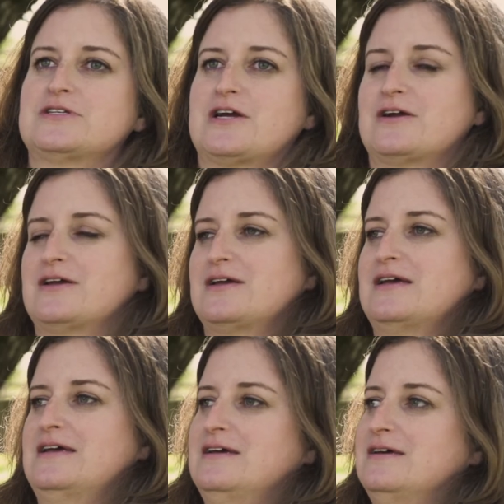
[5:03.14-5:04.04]
dairy
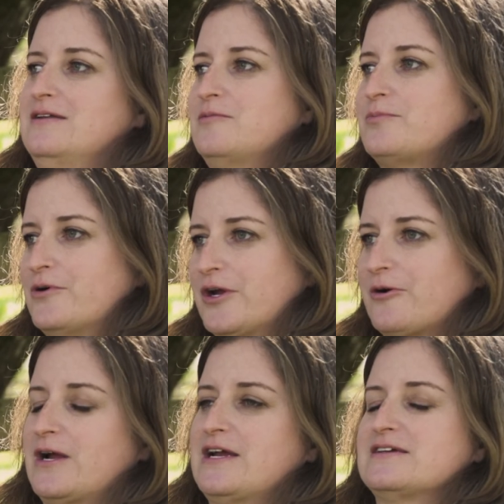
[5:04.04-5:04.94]
in
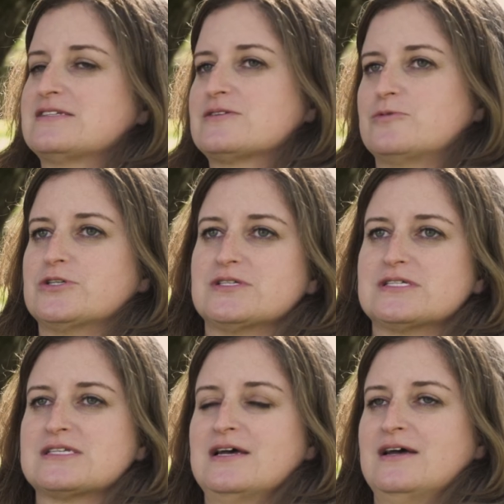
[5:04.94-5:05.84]
Point Reyes was